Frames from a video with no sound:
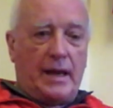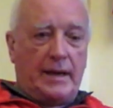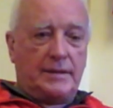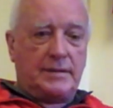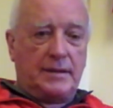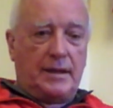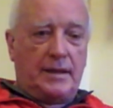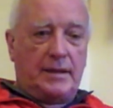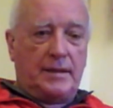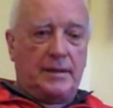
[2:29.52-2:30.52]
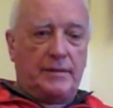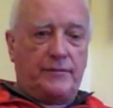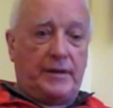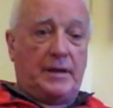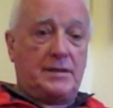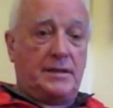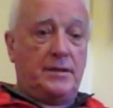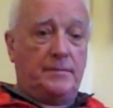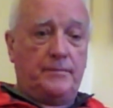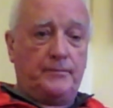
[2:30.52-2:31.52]
had fiddlers in
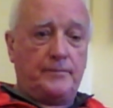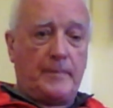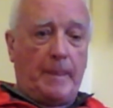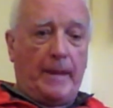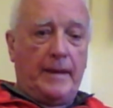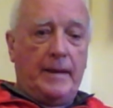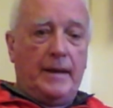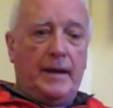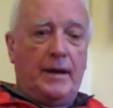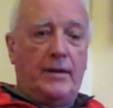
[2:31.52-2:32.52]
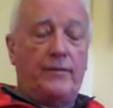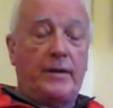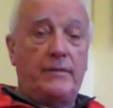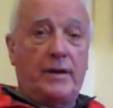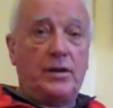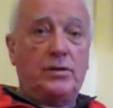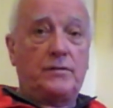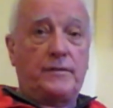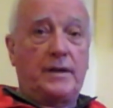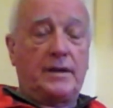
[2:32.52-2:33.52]
them, very, very good
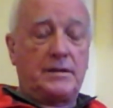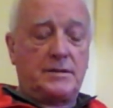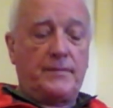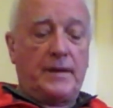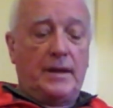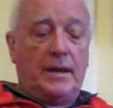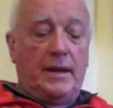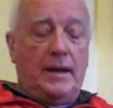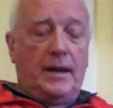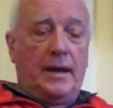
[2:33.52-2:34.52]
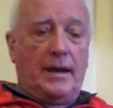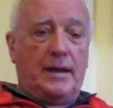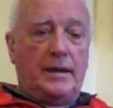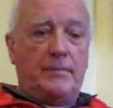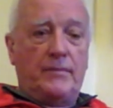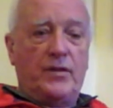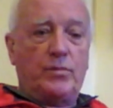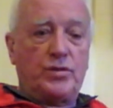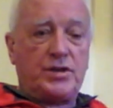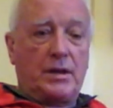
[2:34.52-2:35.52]
fiddlers. The
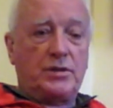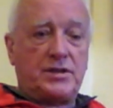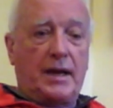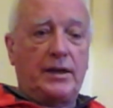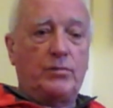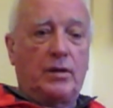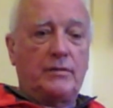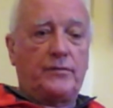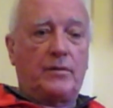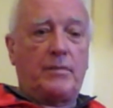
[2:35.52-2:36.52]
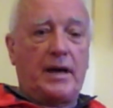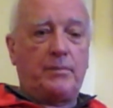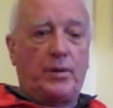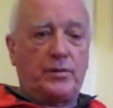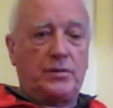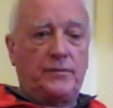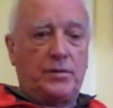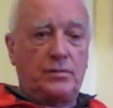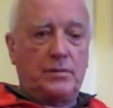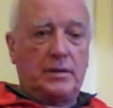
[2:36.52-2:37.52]
most outstanding one from my point of
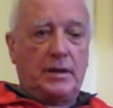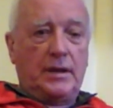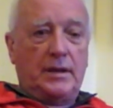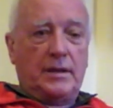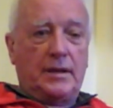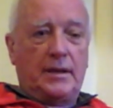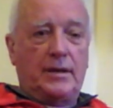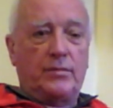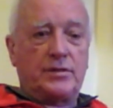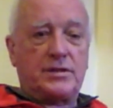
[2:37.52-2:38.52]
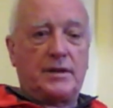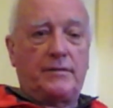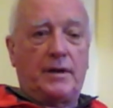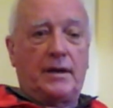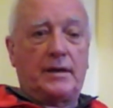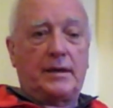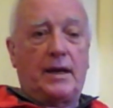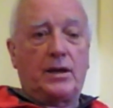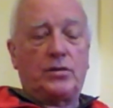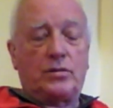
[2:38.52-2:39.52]
view was a
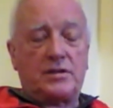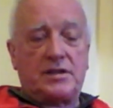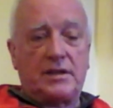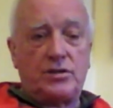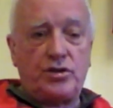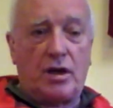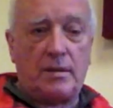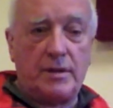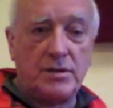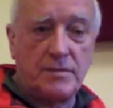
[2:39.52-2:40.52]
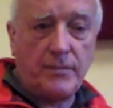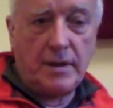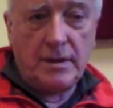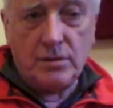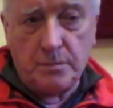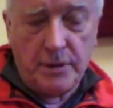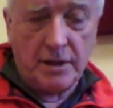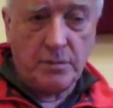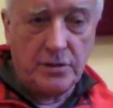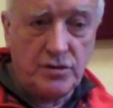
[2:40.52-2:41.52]
guy called Sid Chalmers, who
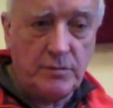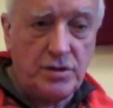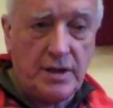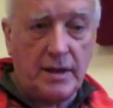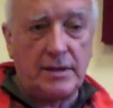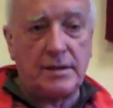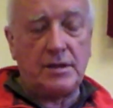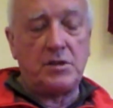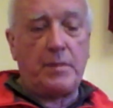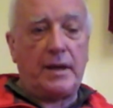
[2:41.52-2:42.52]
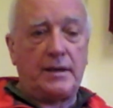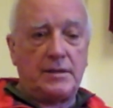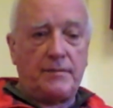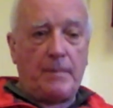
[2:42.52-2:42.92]
played with Jimmy Shand and his band.